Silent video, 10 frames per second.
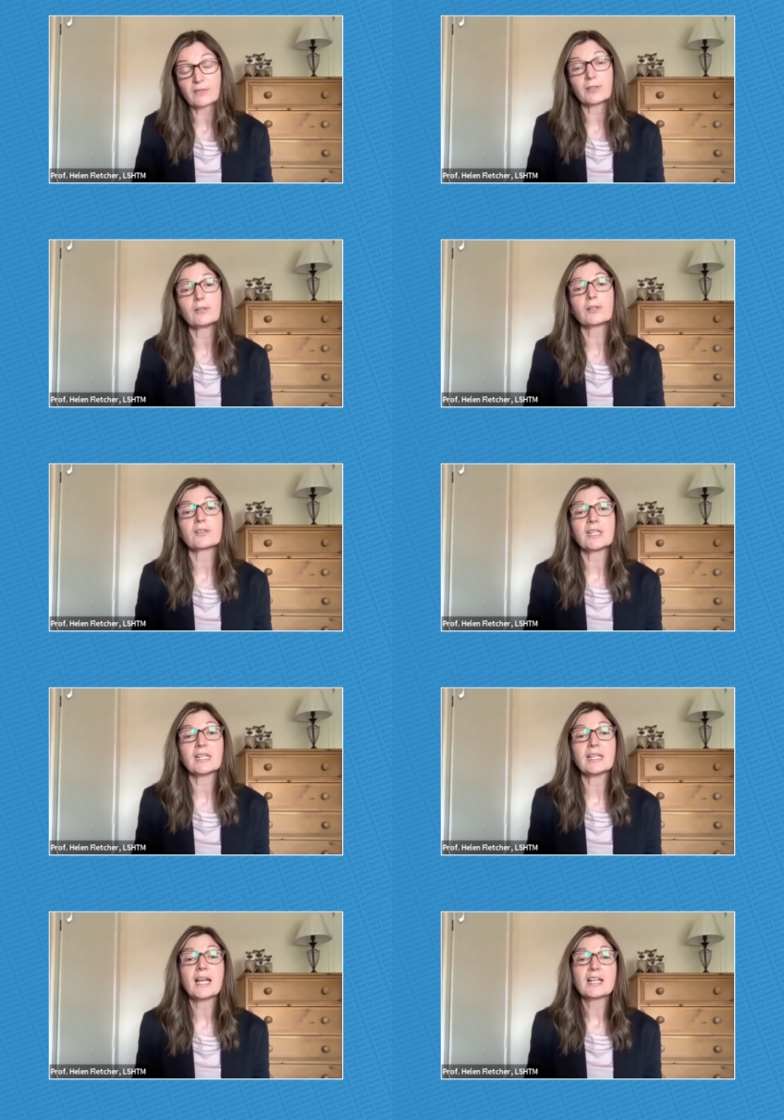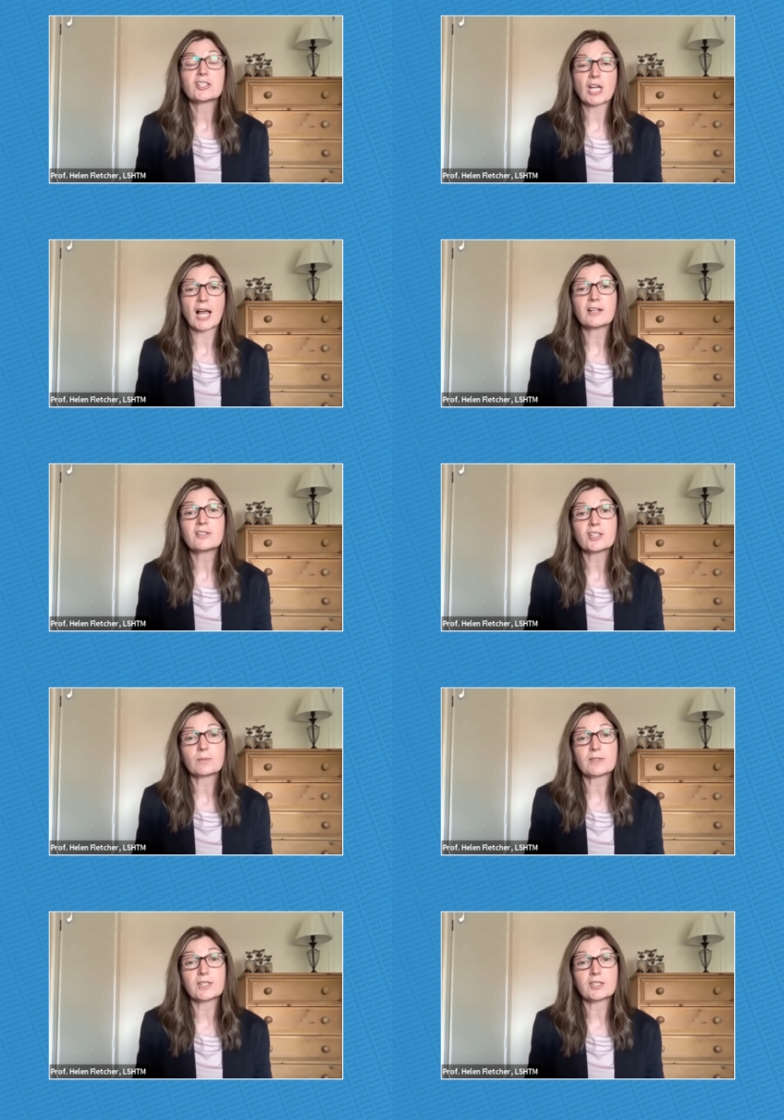If you look at the
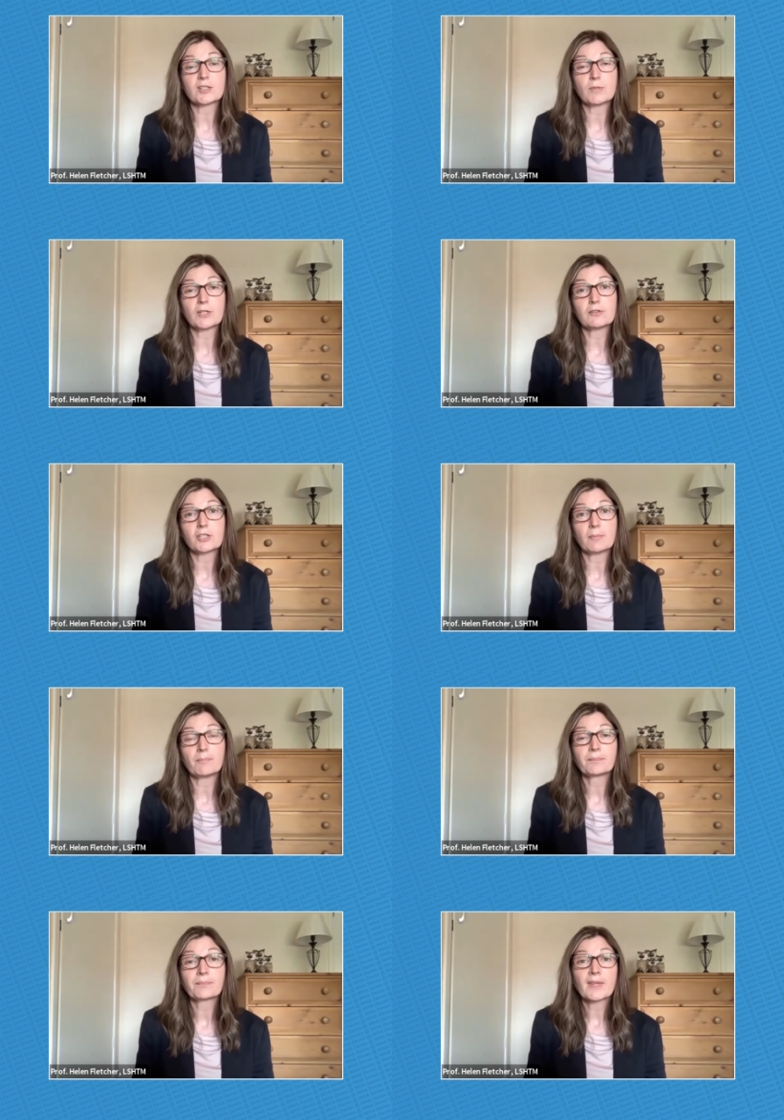challenges with distribution,